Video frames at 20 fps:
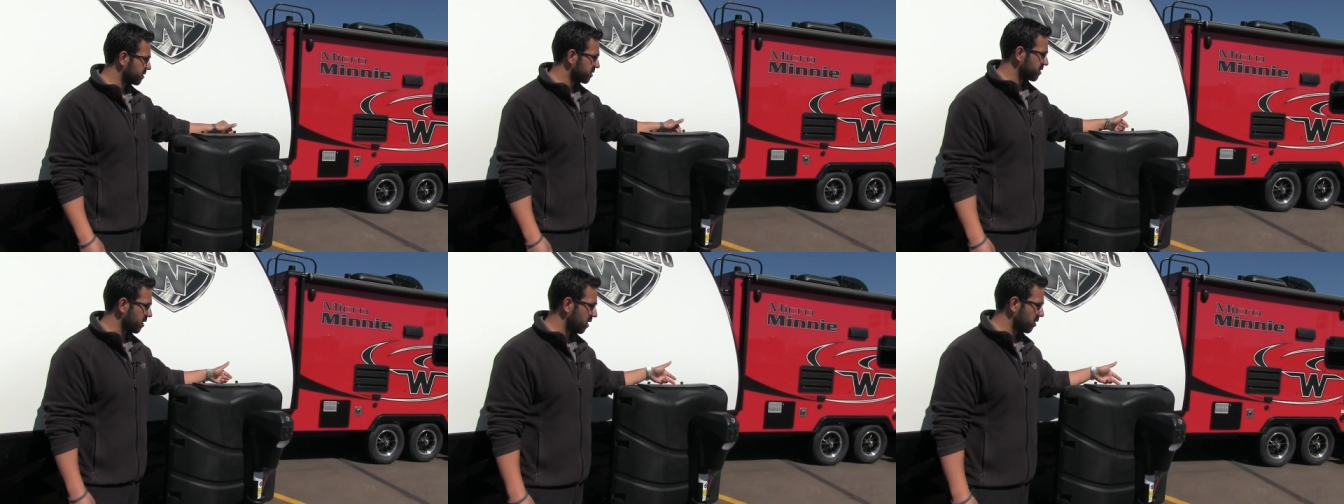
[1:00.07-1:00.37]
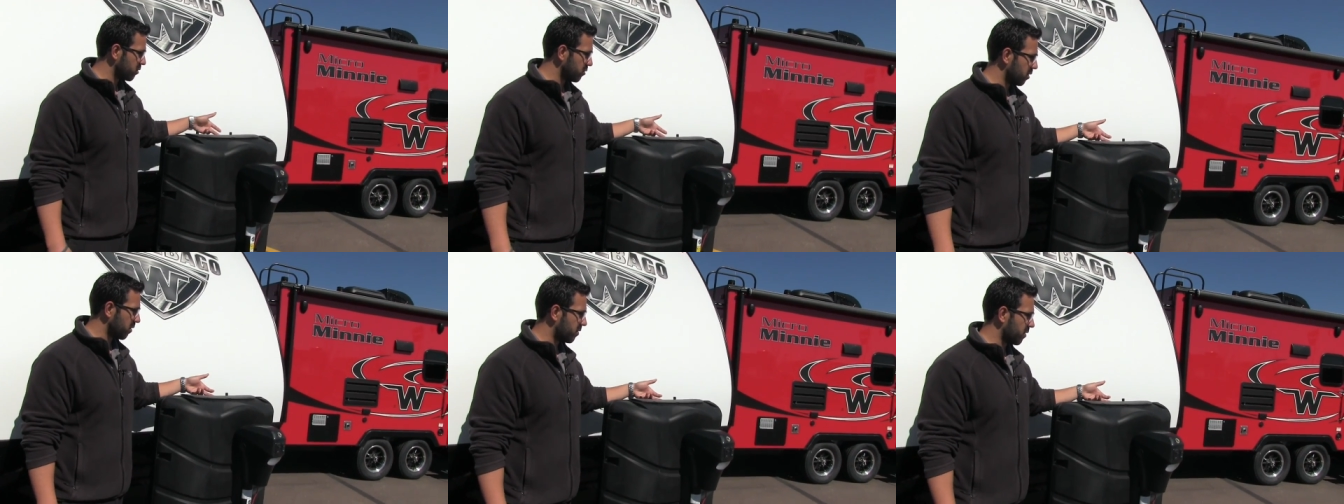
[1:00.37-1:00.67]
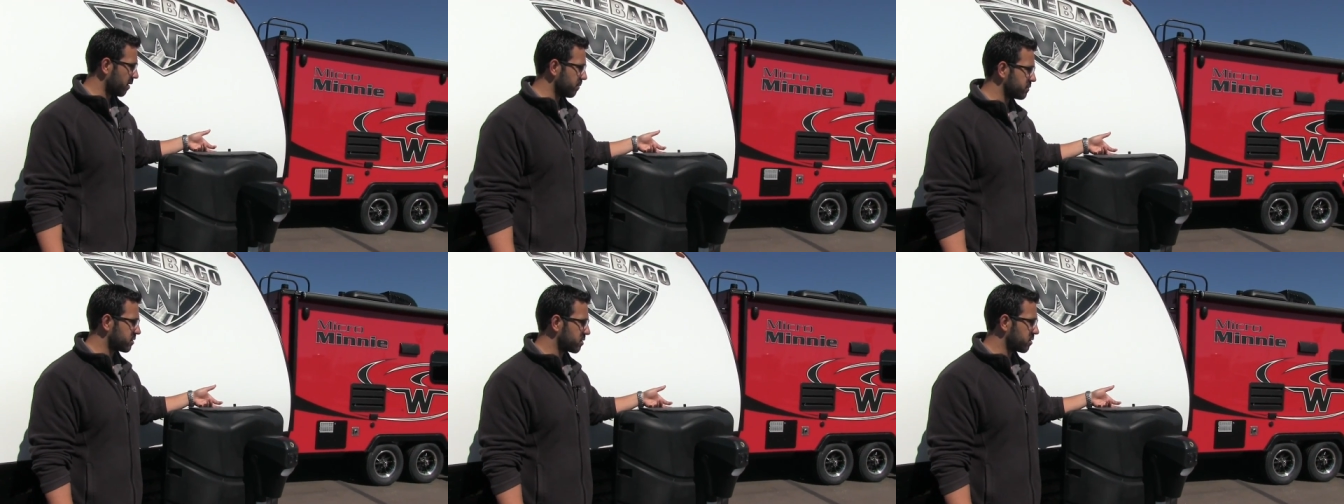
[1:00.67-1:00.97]
Just undo the
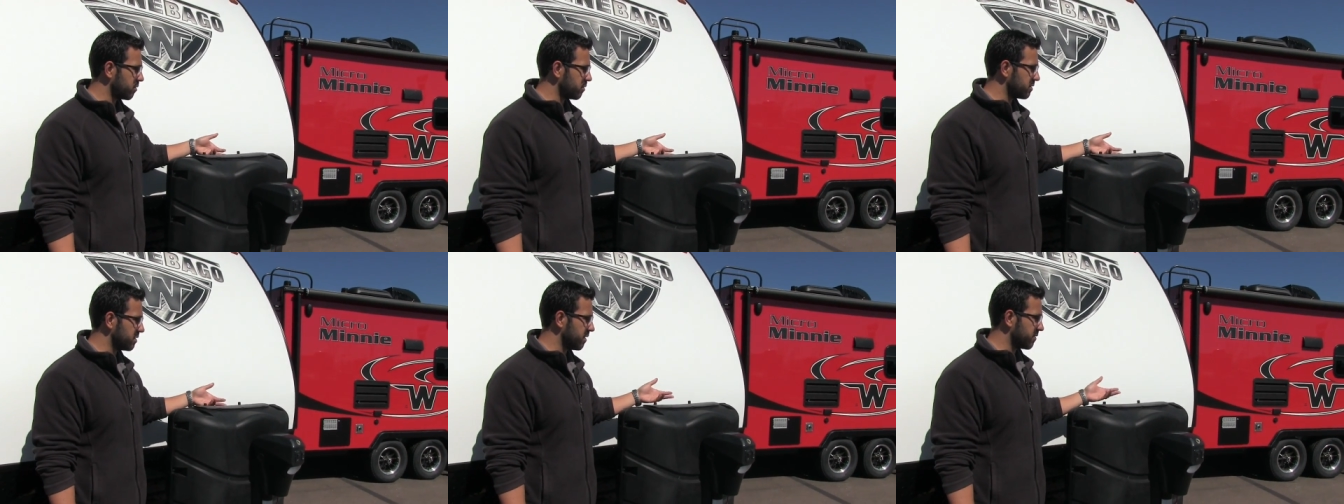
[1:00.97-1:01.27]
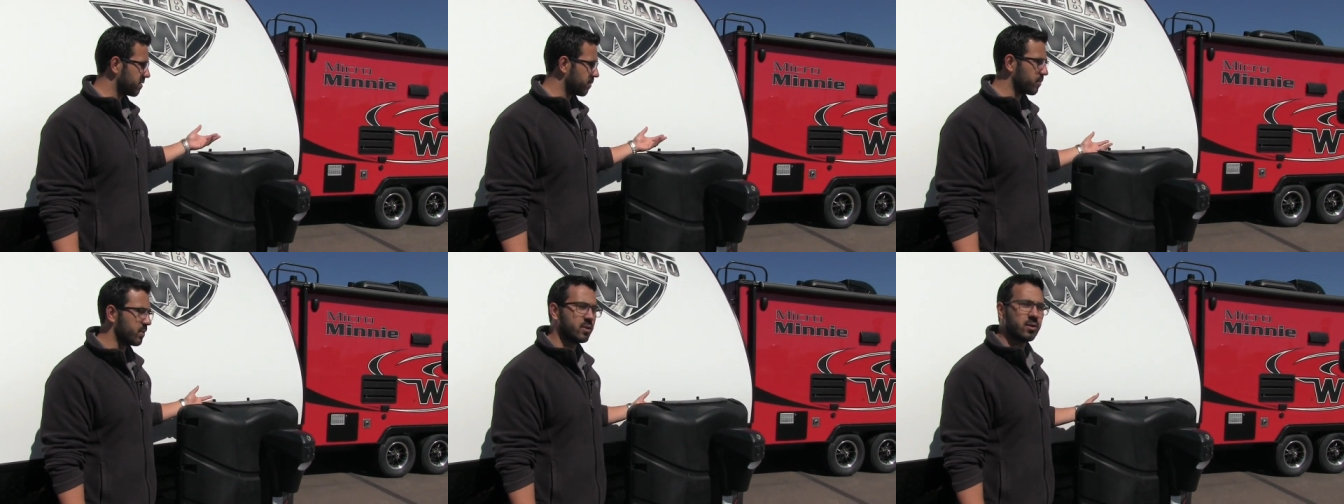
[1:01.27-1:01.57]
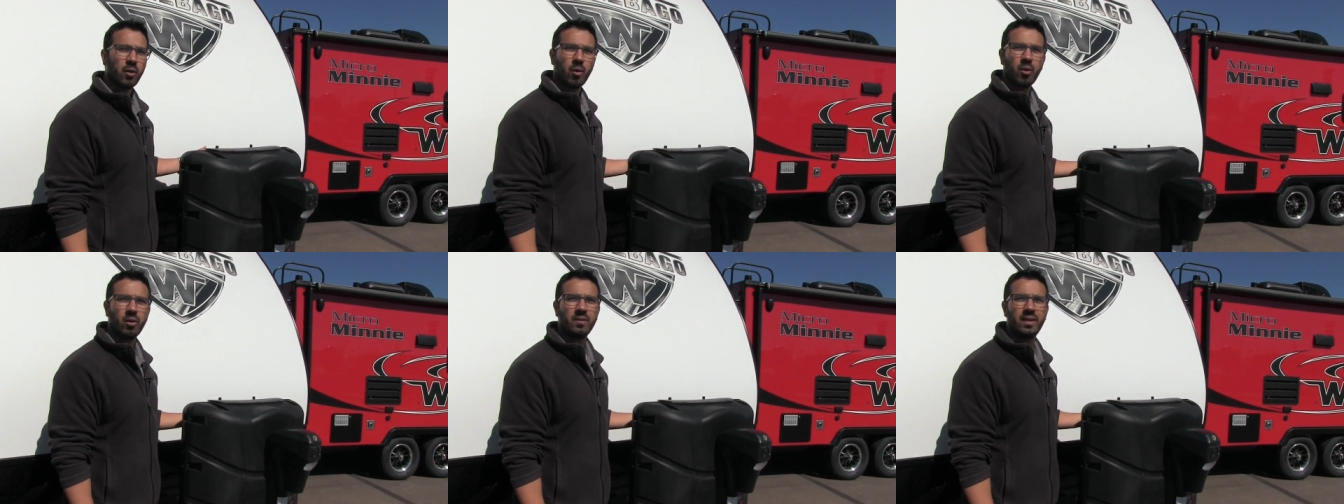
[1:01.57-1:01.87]
thumb screws, lift up the
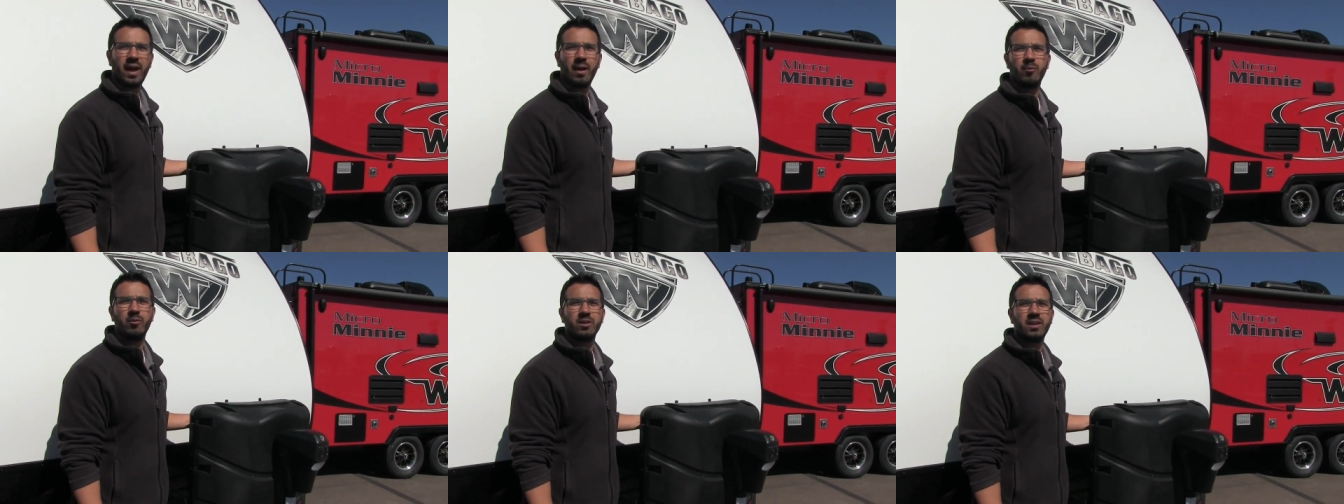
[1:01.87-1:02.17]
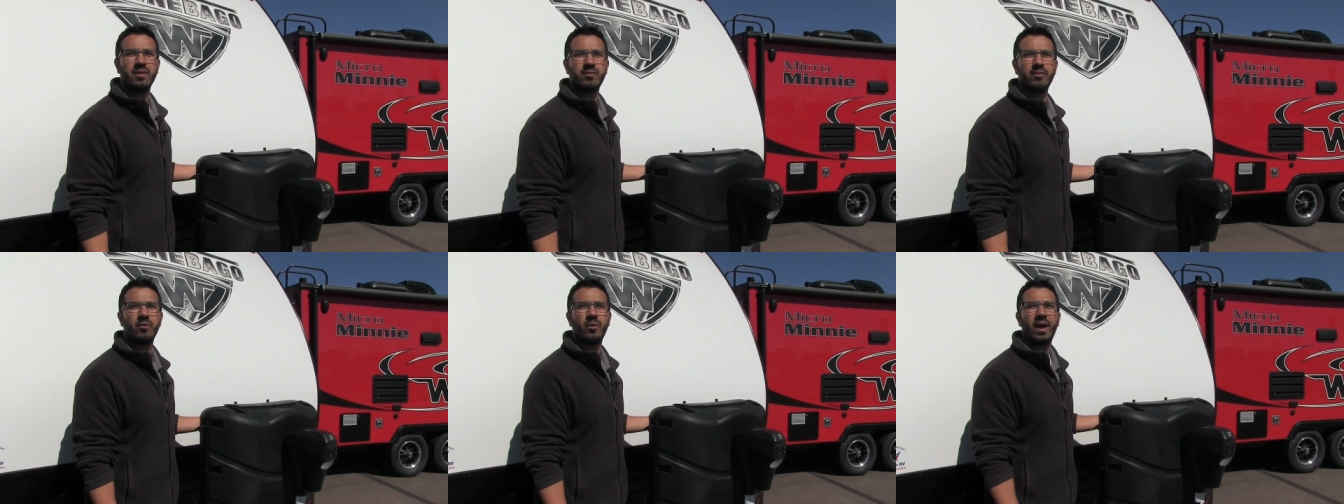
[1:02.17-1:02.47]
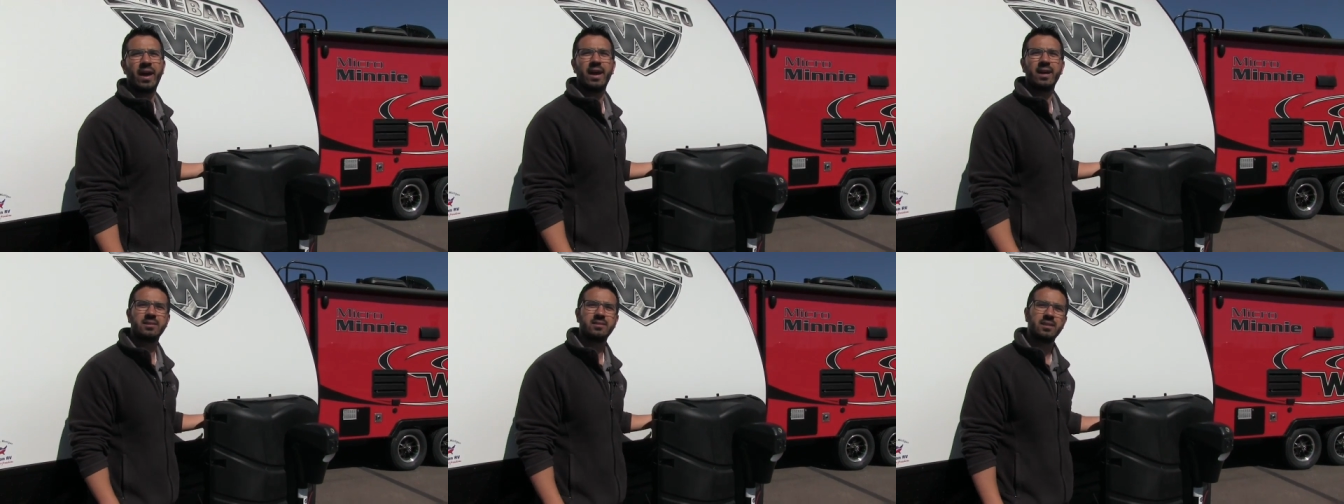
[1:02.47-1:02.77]
door, and that will give you
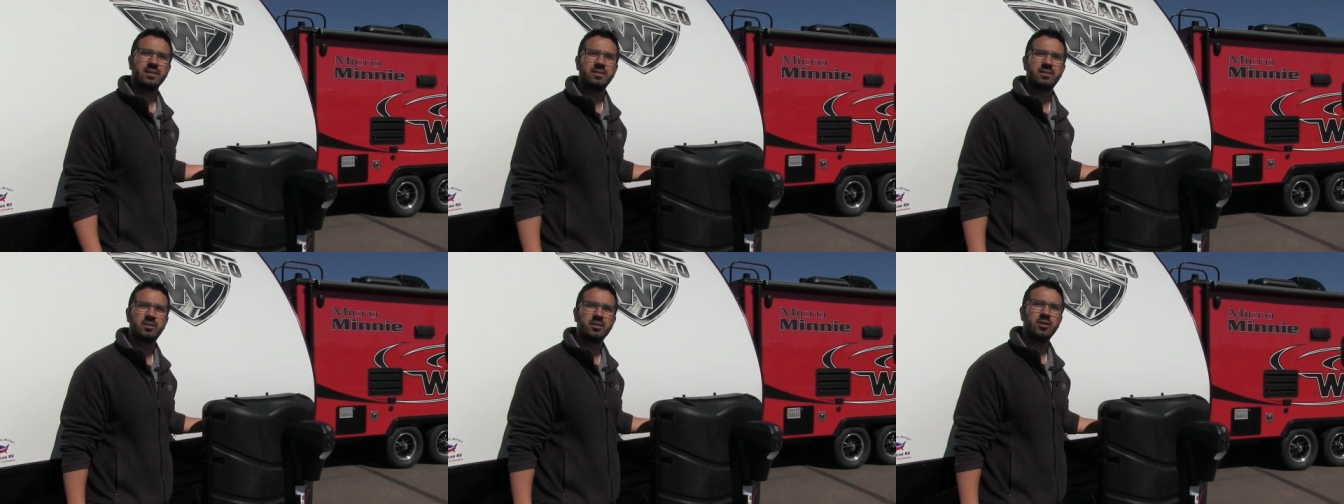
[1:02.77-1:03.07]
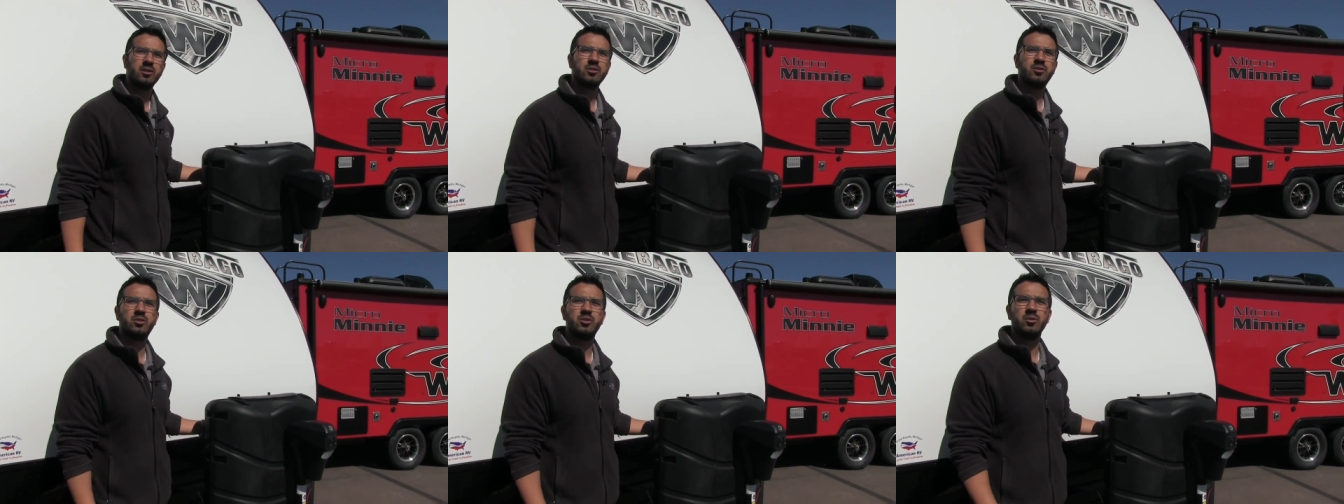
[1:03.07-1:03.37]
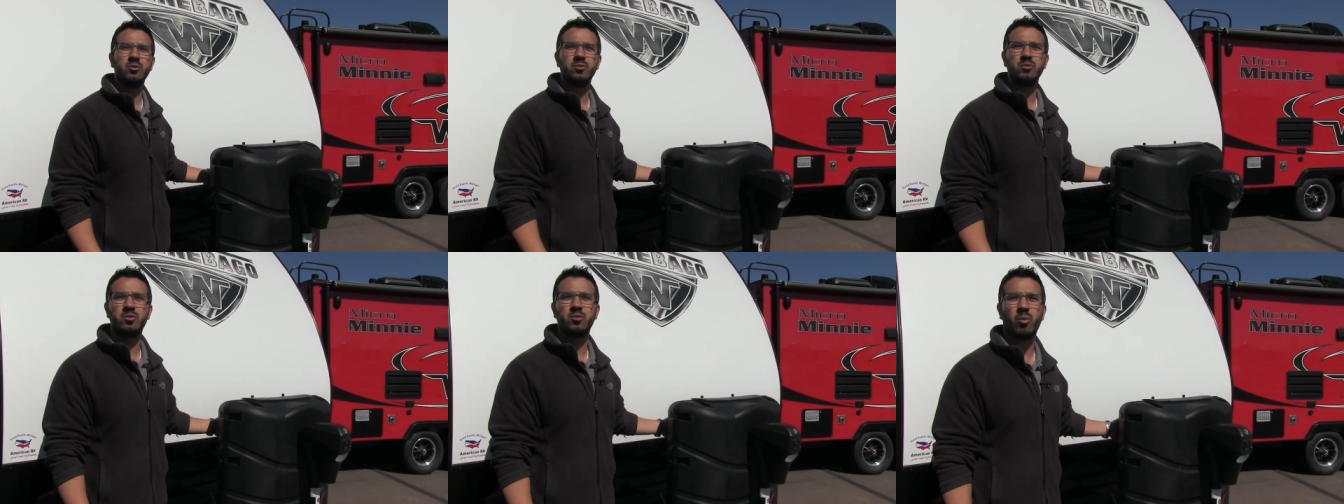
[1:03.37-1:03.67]
access to your
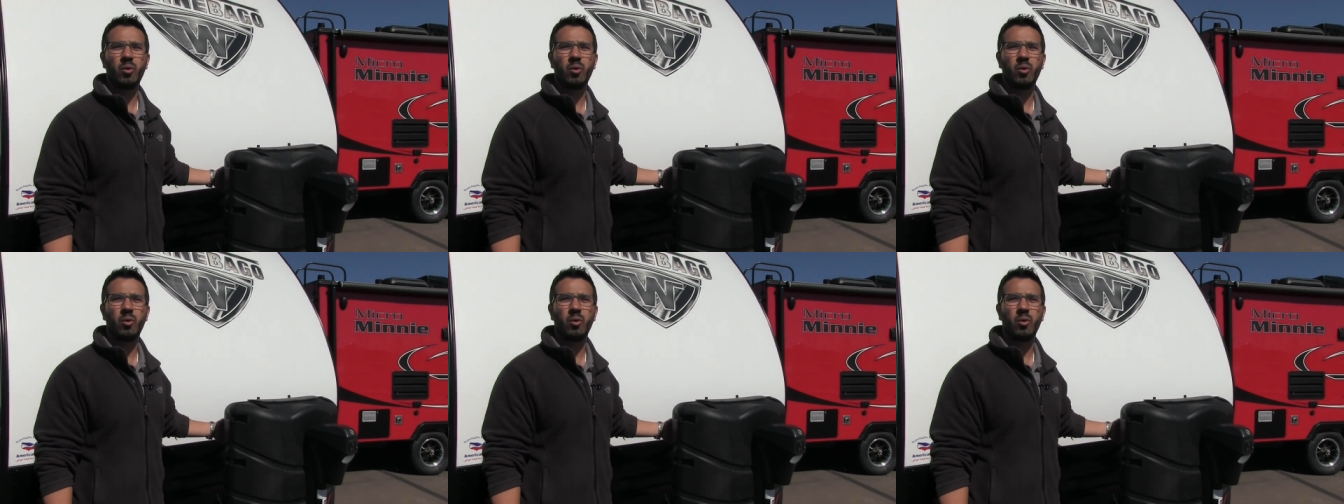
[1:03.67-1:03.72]
two